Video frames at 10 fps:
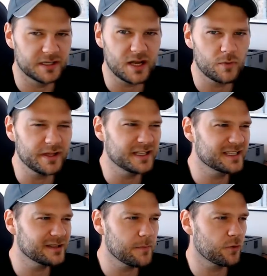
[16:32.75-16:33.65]
He's got a really
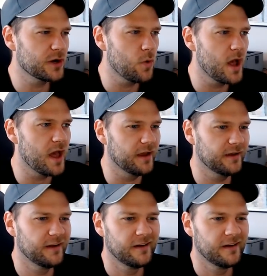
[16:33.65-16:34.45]
slippery way